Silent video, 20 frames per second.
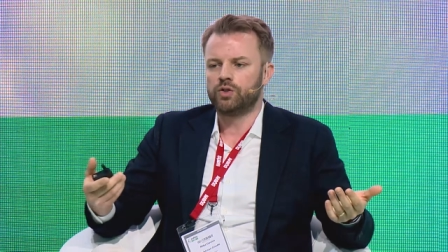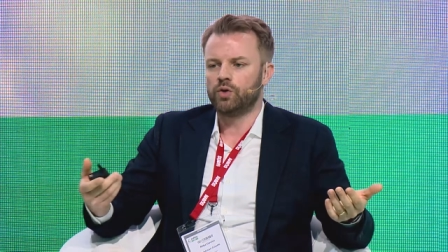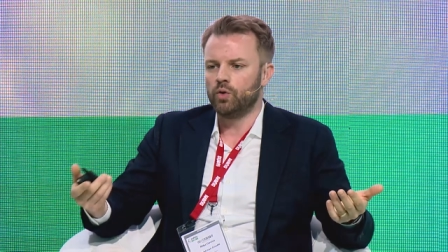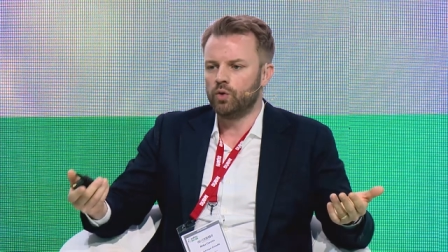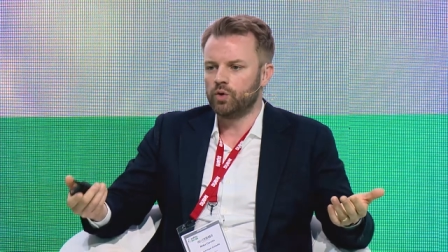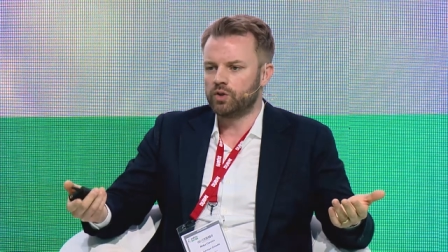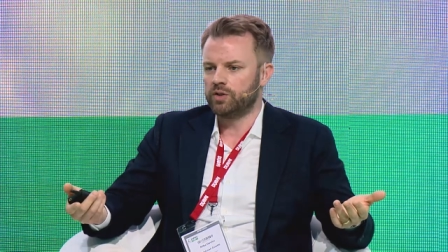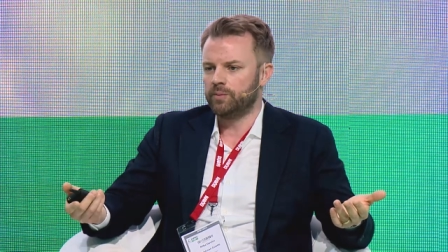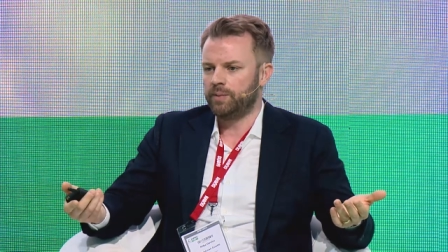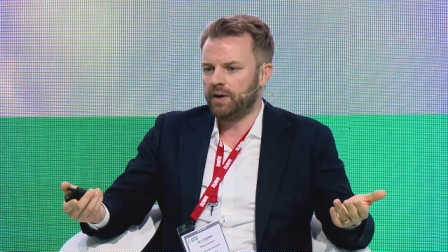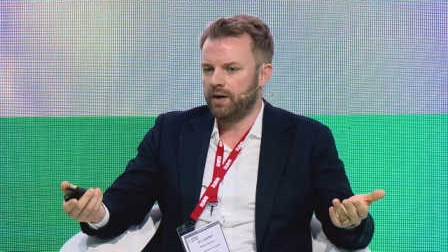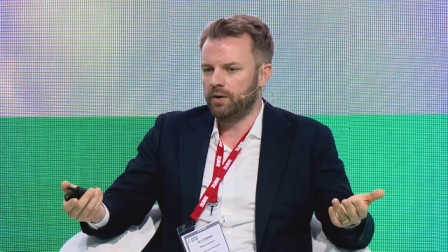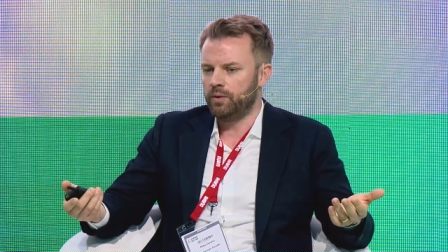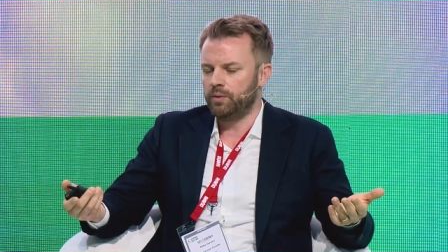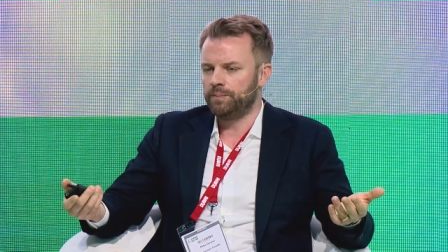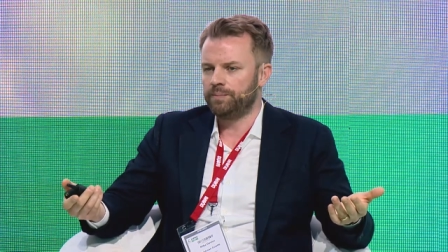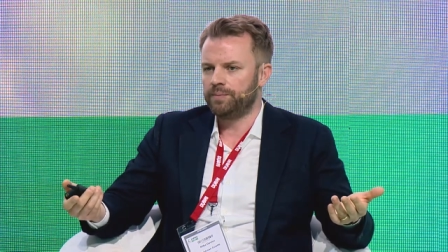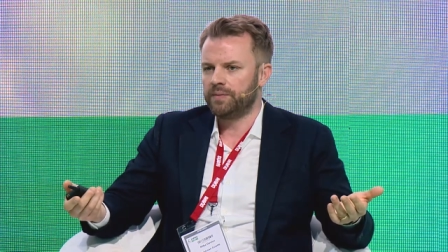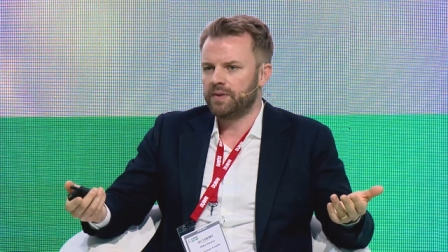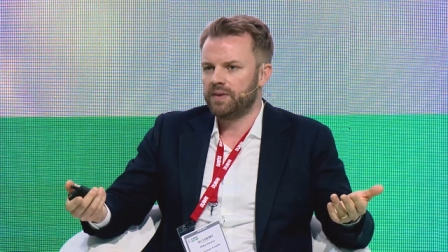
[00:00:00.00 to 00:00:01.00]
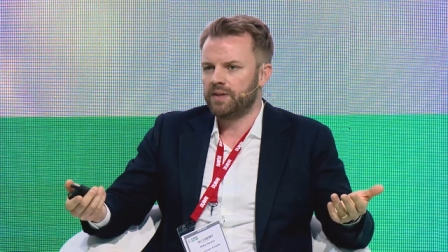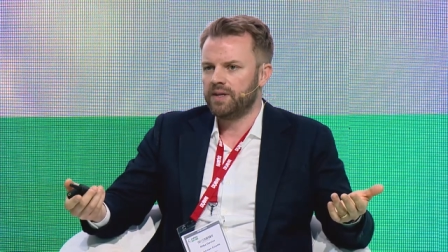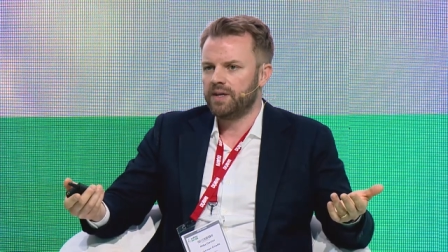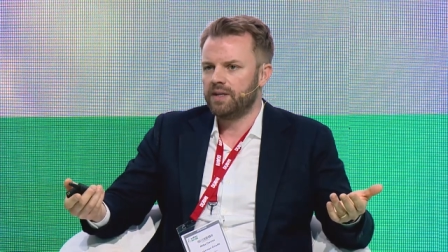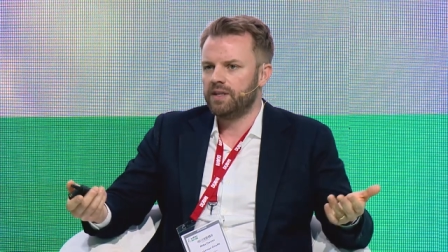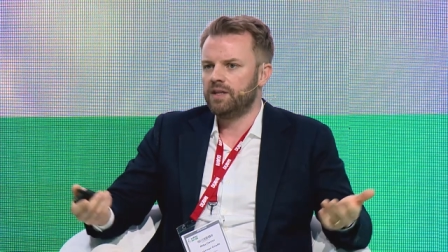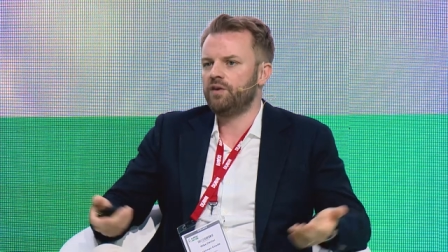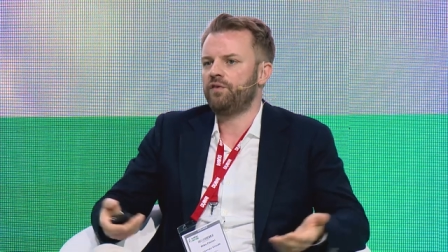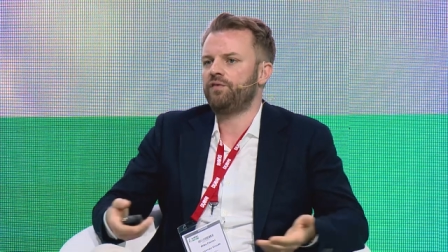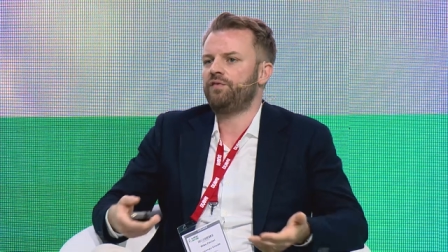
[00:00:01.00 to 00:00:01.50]
talked about
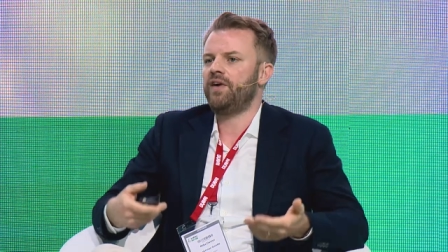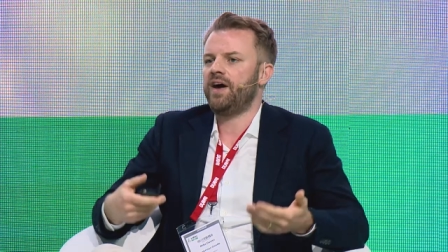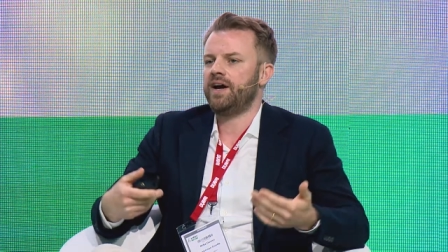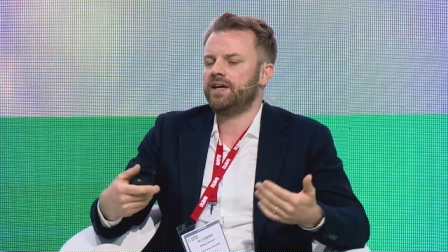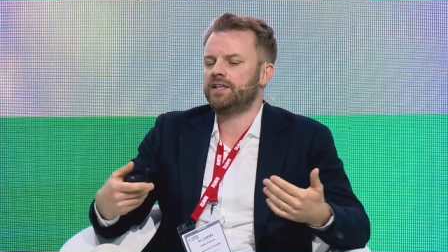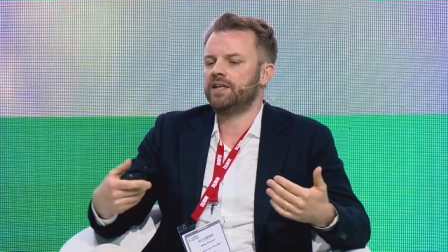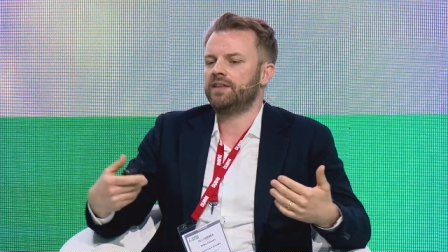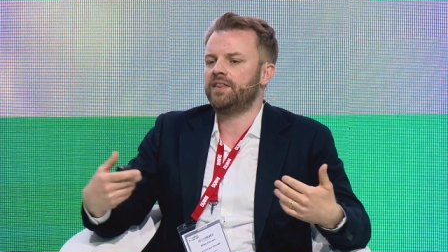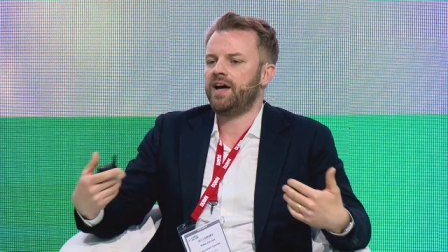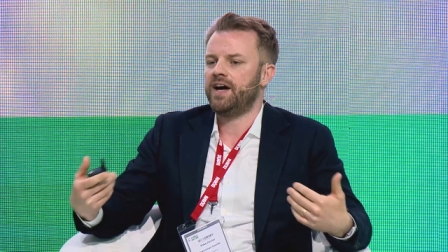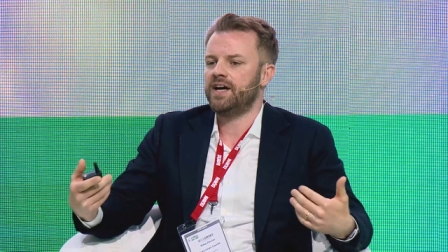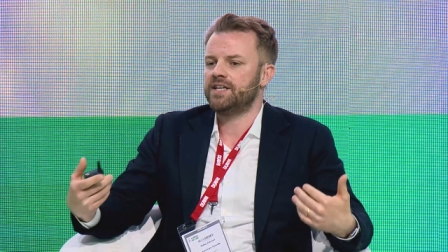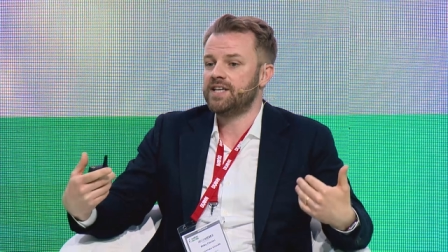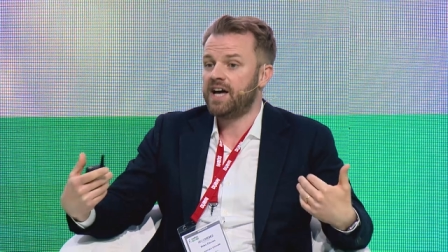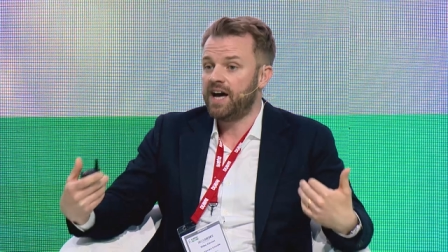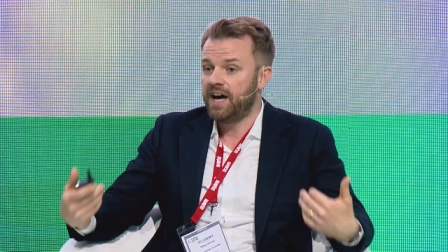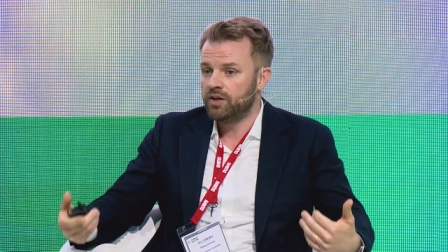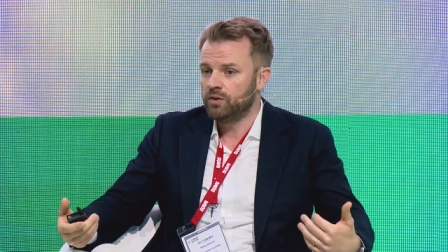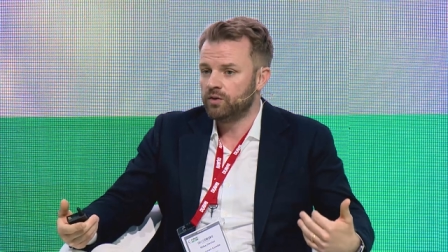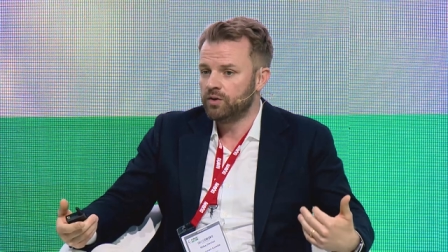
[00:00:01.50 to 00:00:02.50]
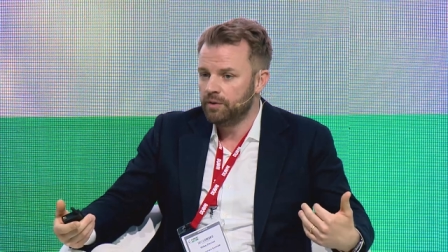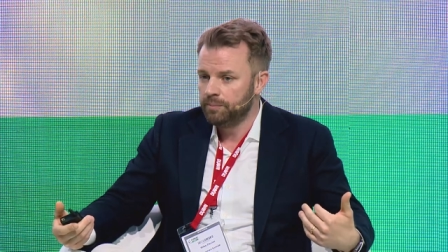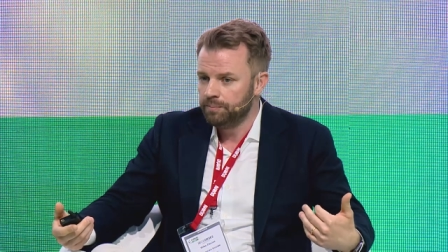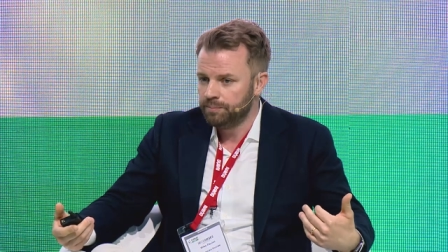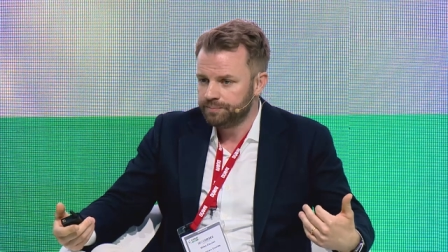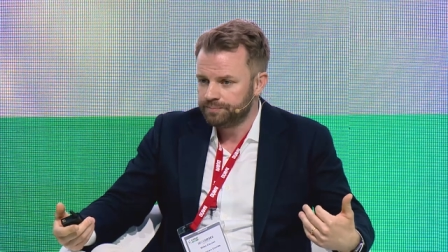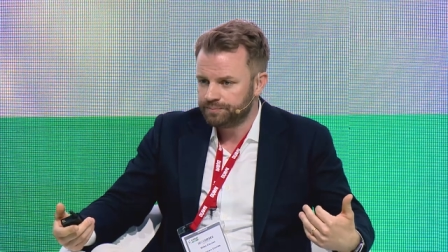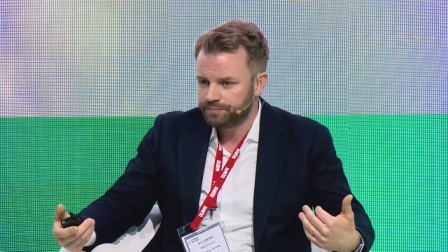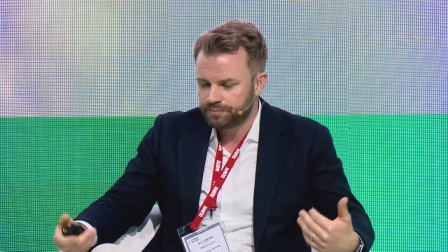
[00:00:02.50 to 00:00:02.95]
the effect that that has had on them,